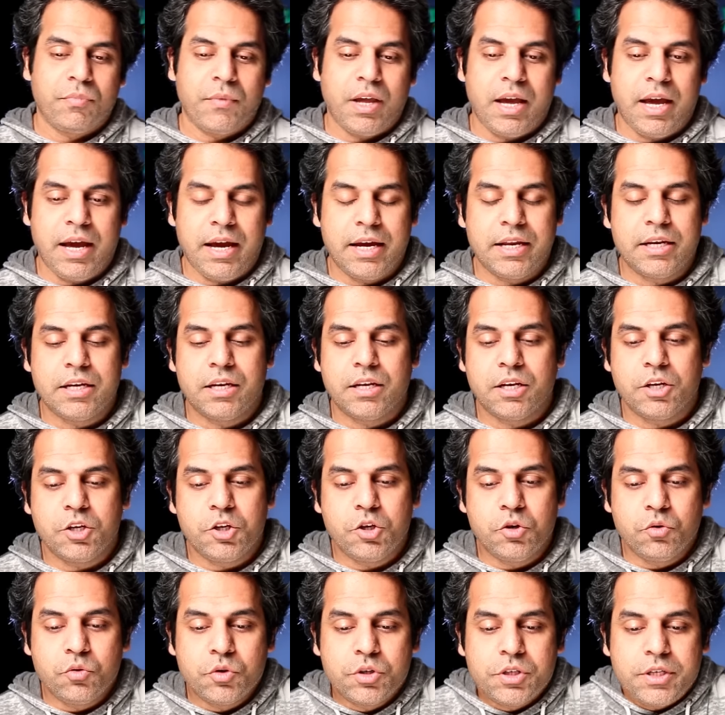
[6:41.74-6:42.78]
And
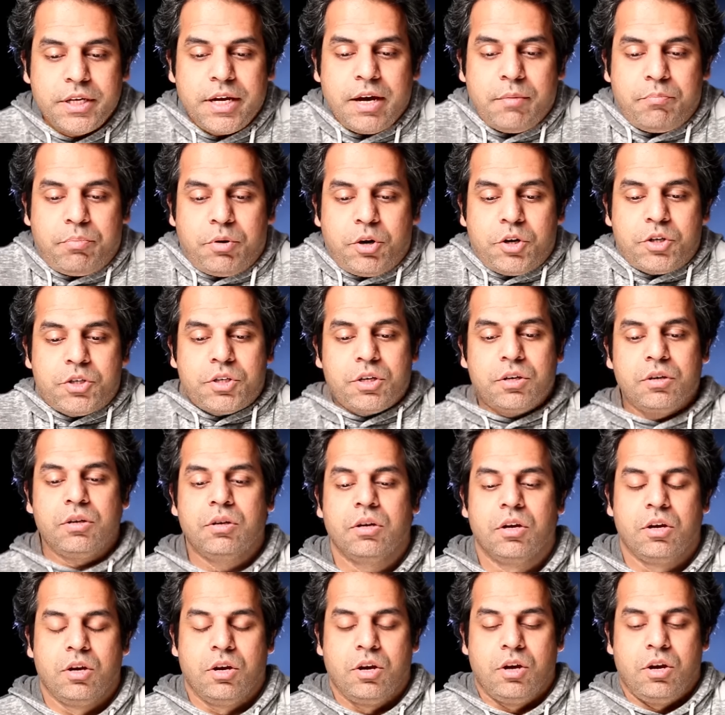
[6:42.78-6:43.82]
usually a
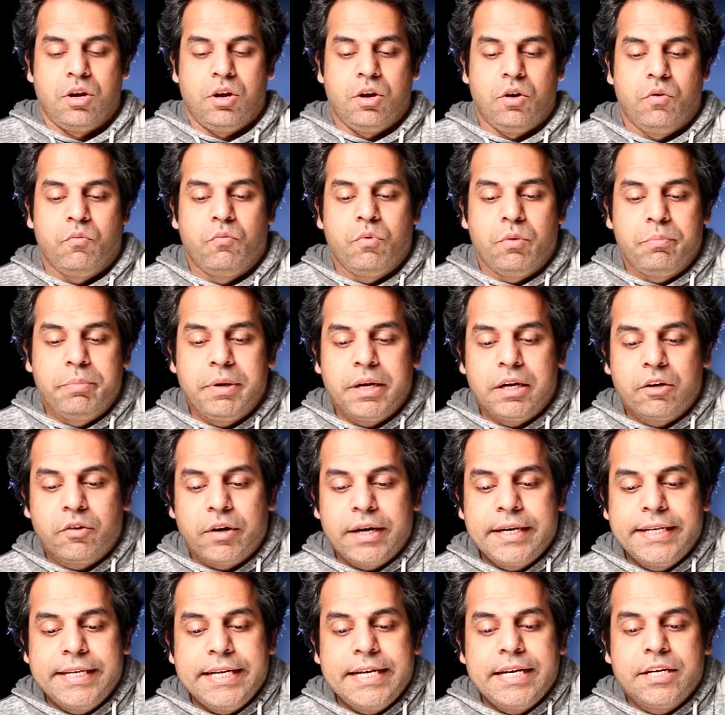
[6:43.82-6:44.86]
person would be
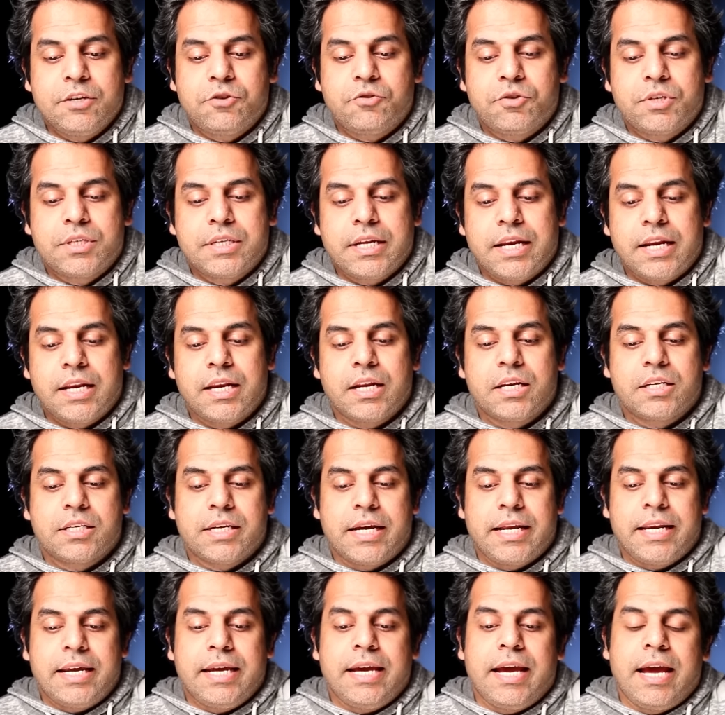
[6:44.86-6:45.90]
greatly interested in
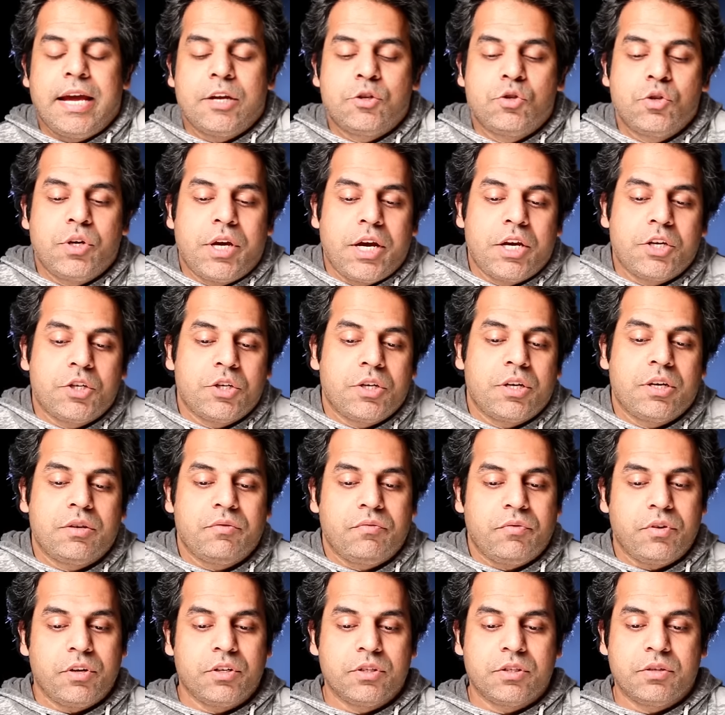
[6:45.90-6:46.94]
attaining education in
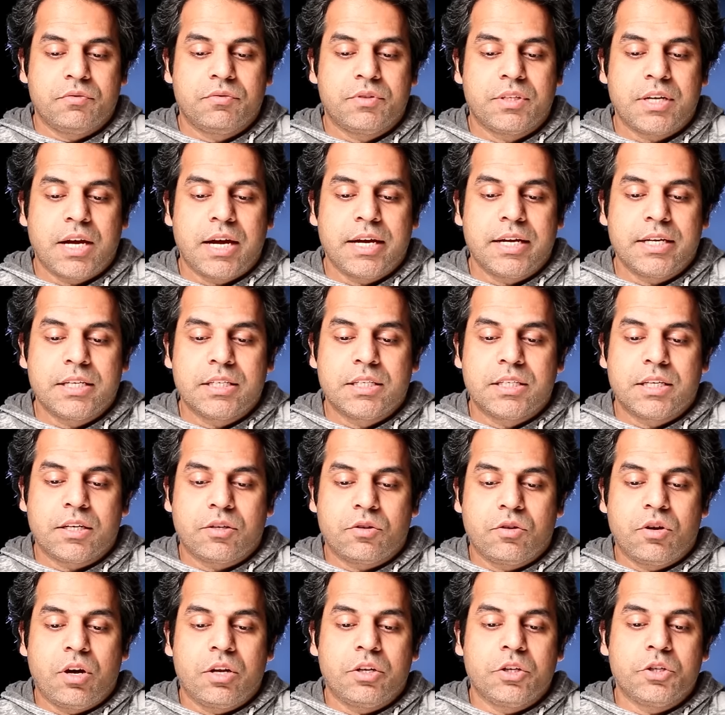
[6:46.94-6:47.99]
fields of science,
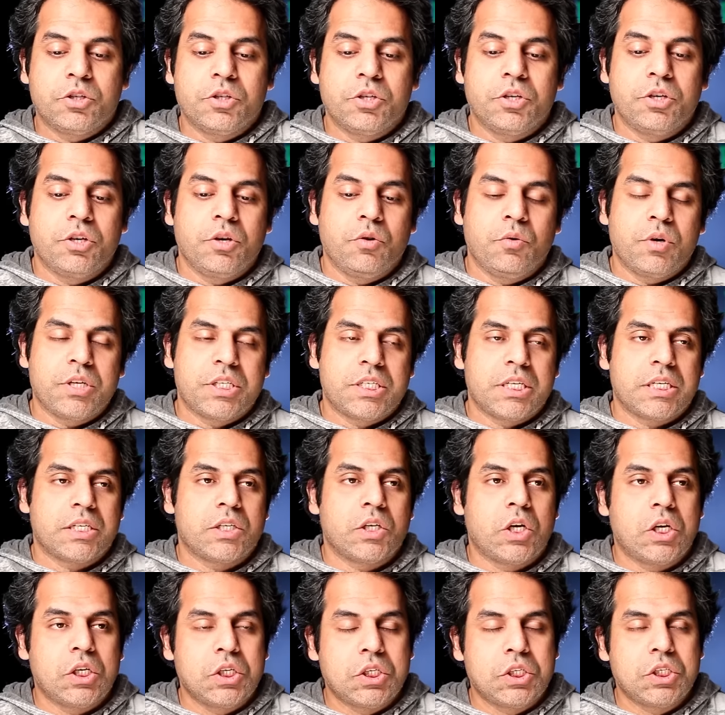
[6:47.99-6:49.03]
technology, new age
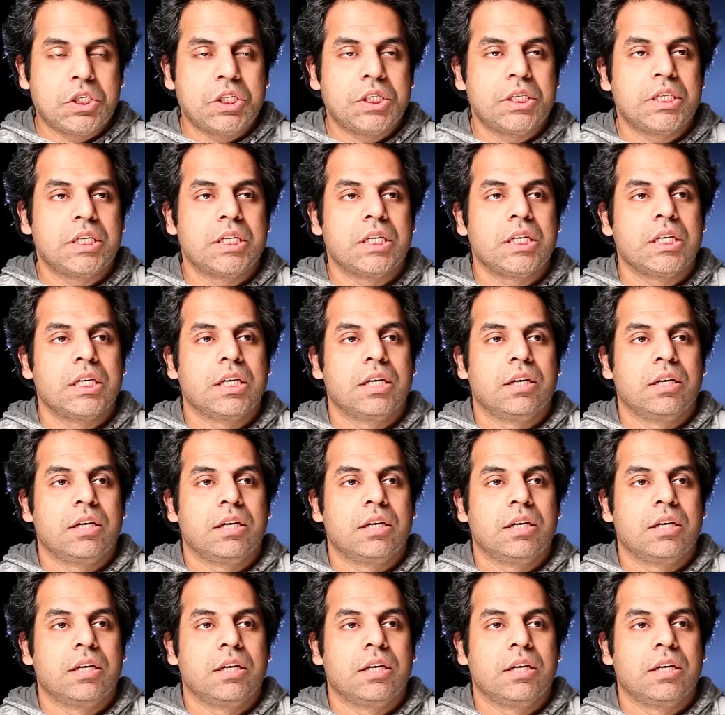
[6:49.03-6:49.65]
technology,